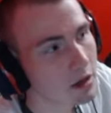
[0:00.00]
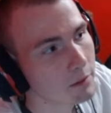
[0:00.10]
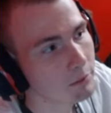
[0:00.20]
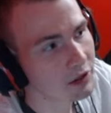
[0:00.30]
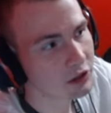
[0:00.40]

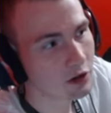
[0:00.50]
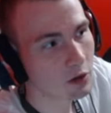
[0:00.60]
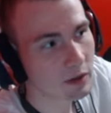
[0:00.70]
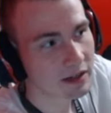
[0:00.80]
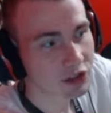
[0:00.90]
But
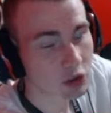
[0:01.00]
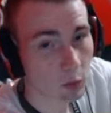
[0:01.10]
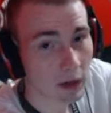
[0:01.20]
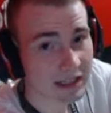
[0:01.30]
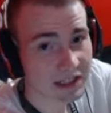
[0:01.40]
when it's the
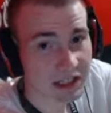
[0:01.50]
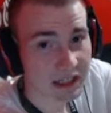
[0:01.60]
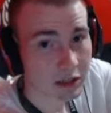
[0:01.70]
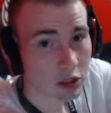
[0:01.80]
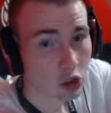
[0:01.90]
right
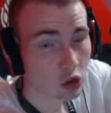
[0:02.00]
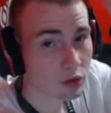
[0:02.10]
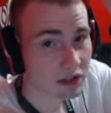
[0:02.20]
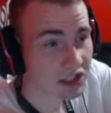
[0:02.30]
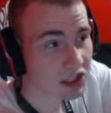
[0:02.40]
stick, you
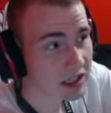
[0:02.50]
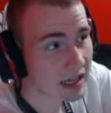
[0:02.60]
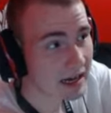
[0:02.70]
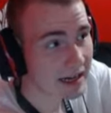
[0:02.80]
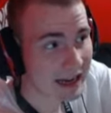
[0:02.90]
can
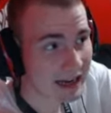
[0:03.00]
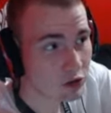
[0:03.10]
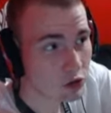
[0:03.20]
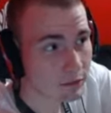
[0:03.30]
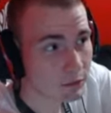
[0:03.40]
slide and you
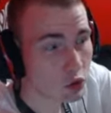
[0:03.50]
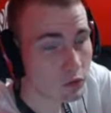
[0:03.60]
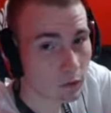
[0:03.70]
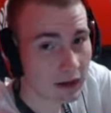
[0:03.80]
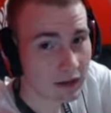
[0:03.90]
can move
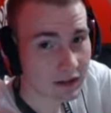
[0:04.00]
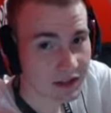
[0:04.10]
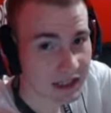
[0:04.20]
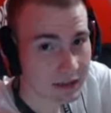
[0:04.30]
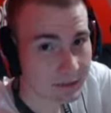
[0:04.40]
around at the
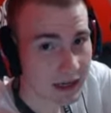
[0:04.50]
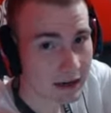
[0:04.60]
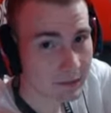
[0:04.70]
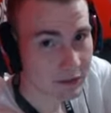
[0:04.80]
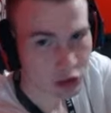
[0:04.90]
same
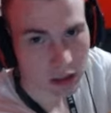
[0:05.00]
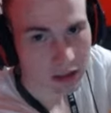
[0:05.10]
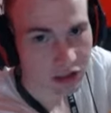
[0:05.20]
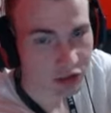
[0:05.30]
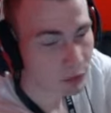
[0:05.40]
time. It's a lot
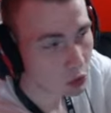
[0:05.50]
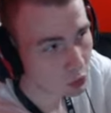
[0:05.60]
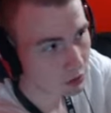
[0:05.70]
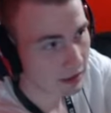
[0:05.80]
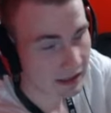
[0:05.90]

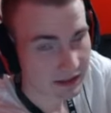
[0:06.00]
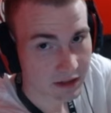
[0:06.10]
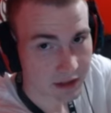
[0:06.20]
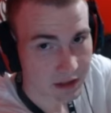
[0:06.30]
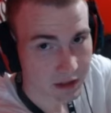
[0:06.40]
smoother like this.